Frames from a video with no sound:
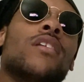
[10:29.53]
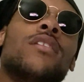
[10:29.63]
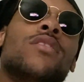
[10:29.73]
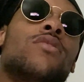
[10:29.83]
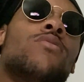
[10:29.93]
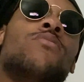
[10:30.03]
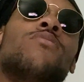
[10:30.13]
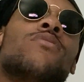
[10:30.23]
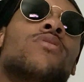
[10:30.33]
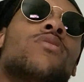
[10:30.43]

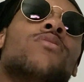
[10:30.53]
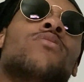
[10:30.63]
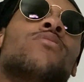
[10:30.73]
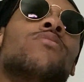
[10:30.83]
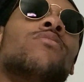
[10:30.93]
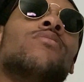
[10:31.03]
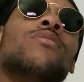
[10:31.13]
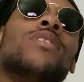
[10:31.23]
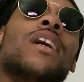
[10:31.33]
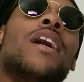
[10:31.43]
y'all
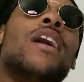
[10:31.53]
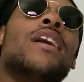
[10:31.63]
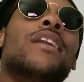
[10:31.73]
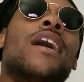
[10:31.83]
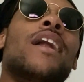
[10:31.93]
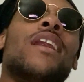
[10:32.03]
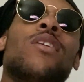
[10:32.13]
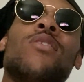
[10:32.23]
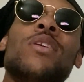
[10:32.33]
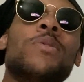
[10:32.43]
not
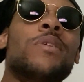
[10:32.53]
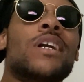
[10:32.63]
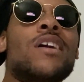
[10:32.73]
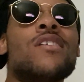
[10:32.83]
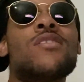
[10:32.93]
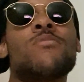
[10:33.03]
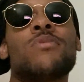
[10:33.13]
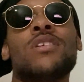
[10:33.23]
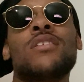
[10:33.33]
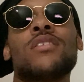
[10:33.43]
loyal at all,
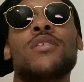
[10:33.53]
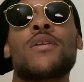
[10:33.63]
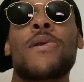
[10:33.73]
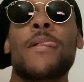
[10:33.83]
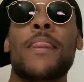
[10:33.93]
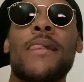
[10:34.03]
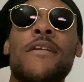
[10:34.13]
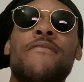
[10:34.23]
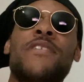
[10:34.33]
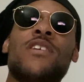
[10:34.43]
bro.
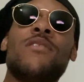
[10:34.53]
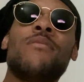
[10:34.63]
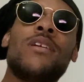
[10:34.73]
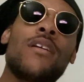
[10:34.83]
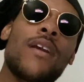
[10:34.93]
You feel me?